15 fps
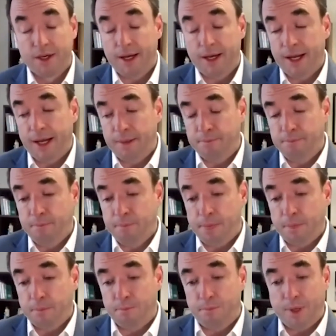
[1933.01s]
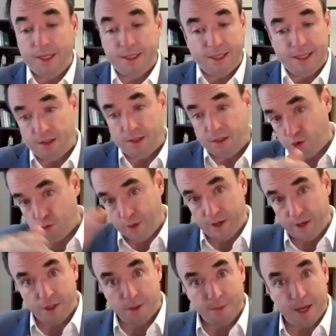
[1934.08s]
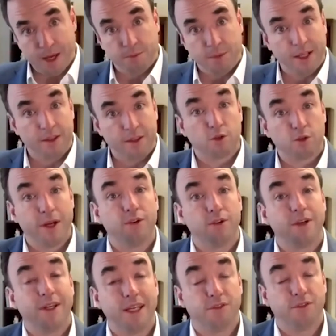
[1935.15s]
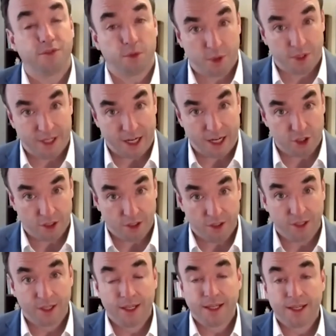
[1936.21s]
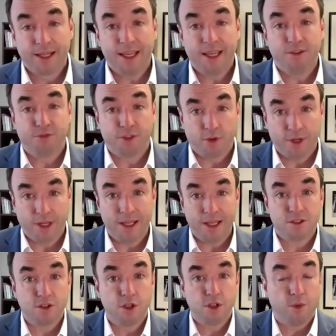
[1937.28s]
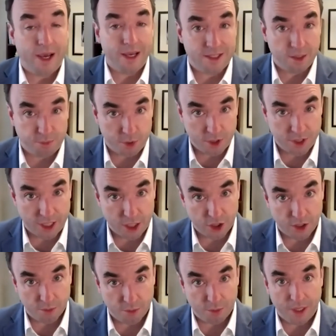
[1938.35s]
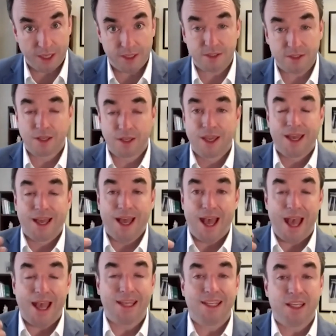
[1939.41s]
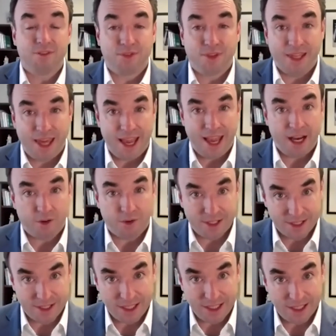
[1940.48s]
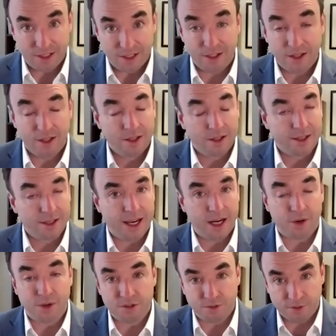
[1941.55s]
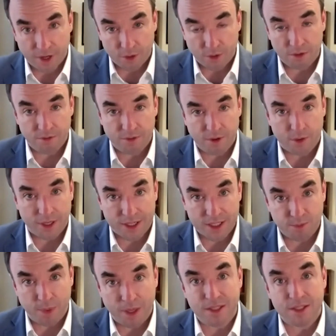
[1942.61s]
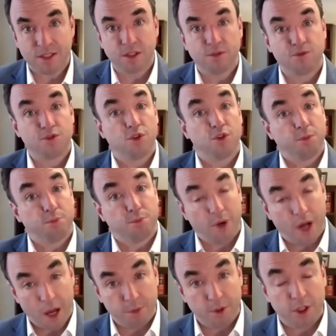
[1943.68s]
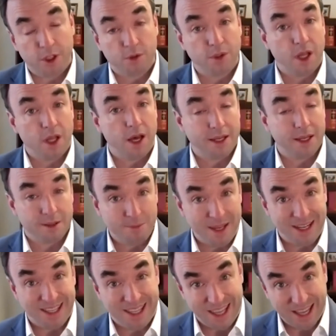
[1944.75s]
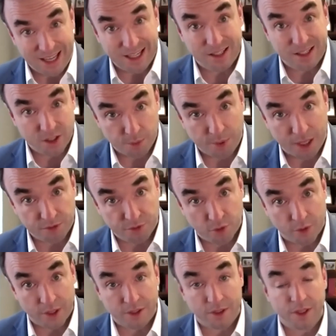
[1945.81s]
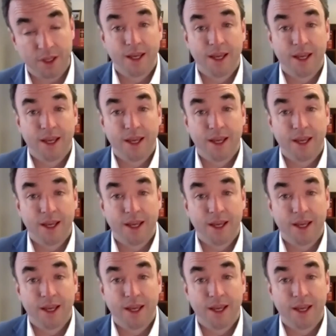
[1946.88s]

But the greater the amount of money, the greater need for protection. If there is no asset protection in place, and if care is needed, care is very, very expensive. So you're probably going to rely on Medicaid to pay for it.